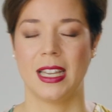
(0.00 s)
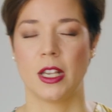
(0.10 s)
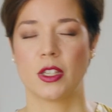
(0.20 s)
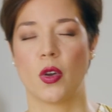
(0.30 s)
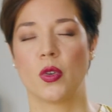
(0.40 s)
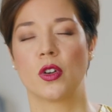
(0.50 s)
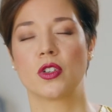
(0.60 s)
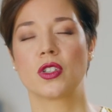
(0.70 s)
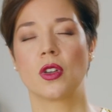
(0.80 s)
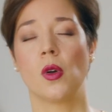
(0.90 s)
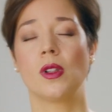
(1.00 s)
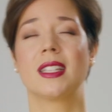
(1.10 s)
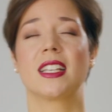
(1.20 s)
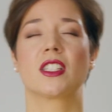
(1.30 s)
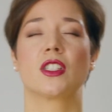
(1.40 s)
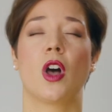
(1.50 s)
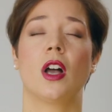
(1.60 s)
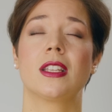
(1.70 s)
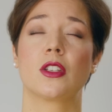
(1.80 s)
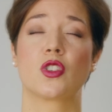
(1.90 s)
So your soul does
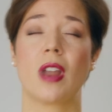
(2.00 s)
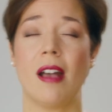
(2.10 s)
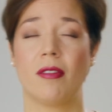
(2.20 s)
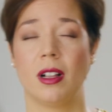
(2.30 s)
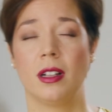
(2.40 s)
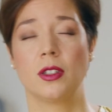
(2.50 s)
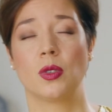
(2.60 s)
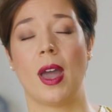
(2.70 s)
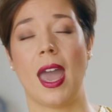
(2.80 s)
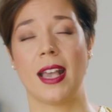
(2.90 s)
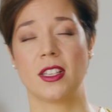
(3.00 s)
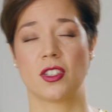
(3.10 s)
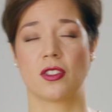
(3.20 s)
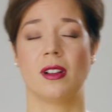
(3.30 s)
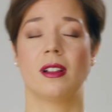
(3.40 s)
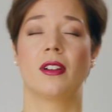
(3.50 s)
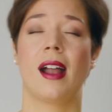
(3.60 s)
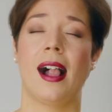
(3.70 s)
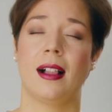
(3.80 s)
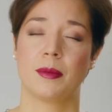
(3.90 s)
not travel to astral
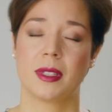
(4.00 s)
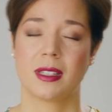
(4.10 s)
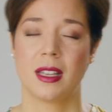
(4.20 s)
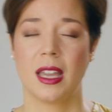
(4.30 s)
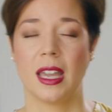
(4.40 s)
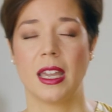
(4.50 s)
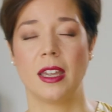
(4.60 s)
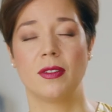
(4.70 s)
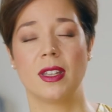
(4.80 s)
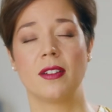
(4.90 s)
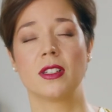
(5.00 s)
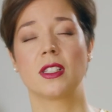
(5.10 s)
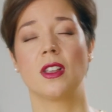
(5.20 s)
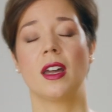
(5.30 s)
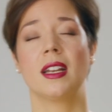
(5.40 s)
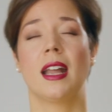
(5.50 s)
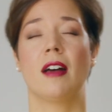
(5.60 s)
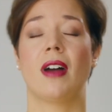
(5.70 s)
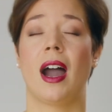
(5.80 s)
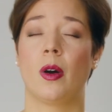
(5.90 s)
realms if there is not
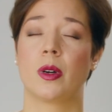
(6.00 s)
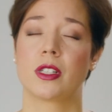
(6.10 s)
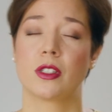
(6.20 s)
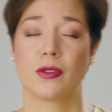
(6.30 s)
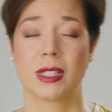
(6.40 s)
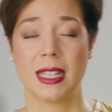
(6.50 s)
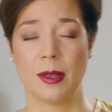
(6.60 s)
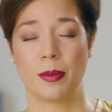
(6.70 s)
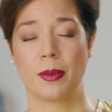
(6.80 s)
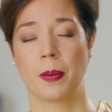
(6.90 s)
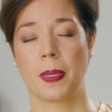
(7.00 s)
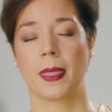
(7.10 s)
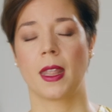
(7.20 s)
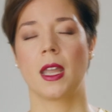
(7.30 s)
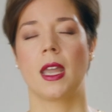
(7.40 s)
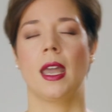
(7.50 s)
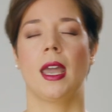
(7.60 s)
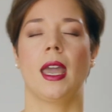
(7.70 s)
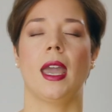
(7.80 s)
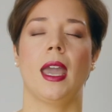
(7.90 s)
enough hours of sleep.
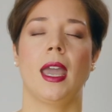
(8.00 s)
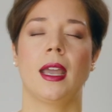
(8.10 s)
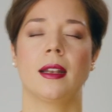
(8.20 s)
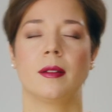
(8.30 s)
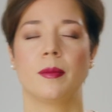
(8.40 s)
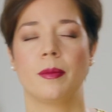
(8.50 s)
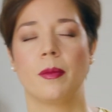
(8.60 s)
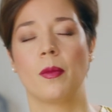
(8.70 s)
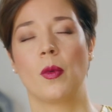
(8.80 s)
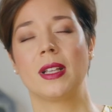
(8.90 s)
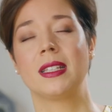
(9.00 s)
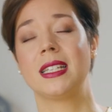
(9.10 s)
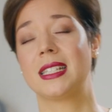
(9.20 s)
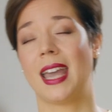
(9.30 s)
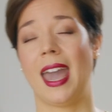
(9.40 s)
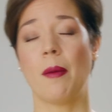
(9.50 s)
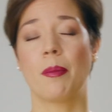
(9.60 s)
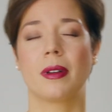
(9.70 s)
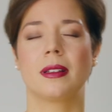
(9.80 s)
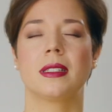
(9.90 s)
And when this
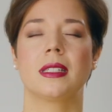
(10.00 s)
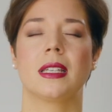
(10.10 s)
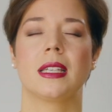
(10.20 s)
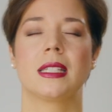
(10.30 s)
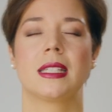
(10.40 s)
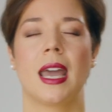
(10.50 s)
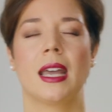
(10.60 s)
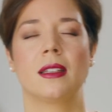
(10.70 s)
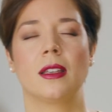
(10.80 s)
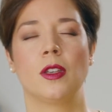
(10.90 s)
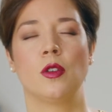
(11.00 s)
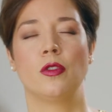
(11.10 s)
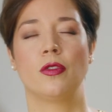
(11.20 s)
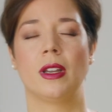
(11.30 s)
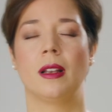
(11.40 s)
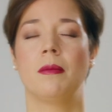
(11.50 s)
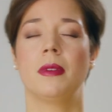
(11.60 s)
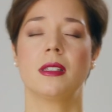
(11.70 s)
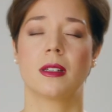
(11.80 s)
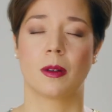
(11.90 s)
happens is that you feel
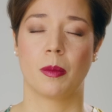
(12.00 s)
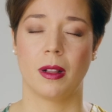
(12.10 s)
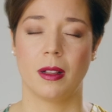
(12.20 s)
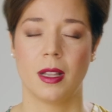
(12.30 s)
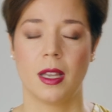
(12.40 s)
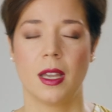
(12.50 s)
miserable.